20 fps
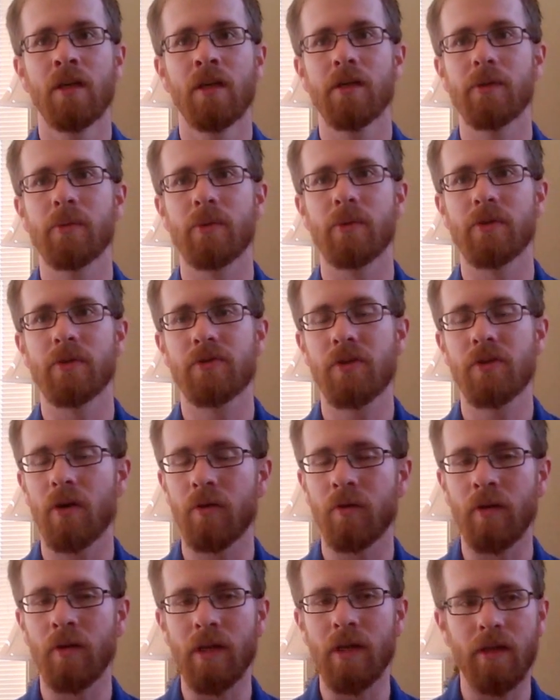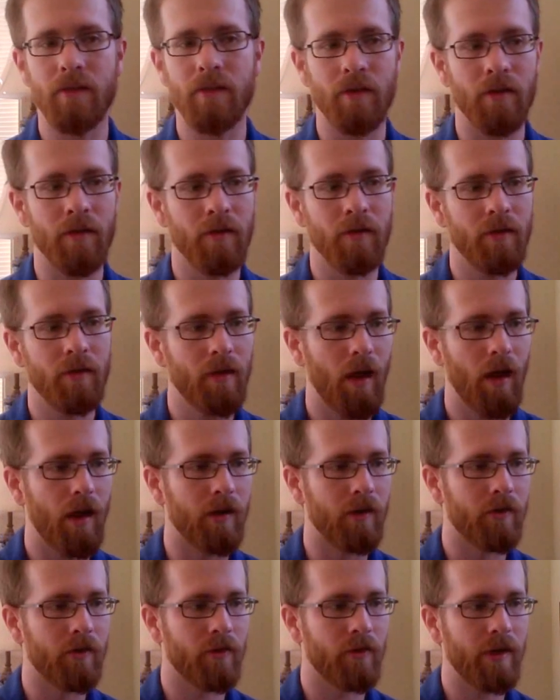you were shown either
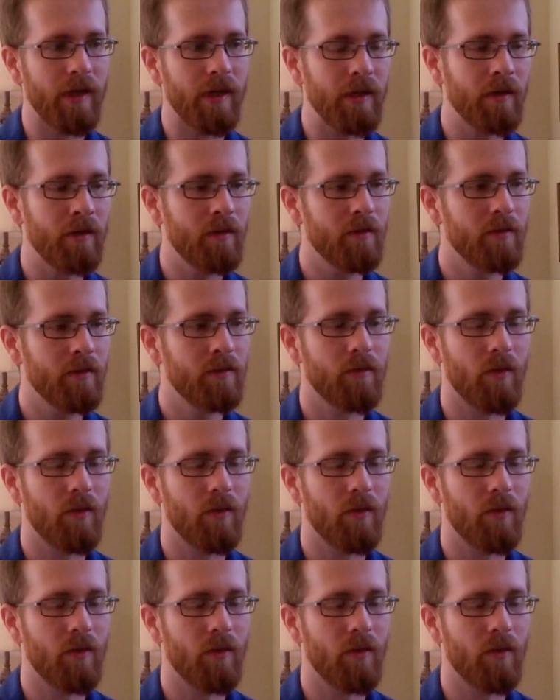a green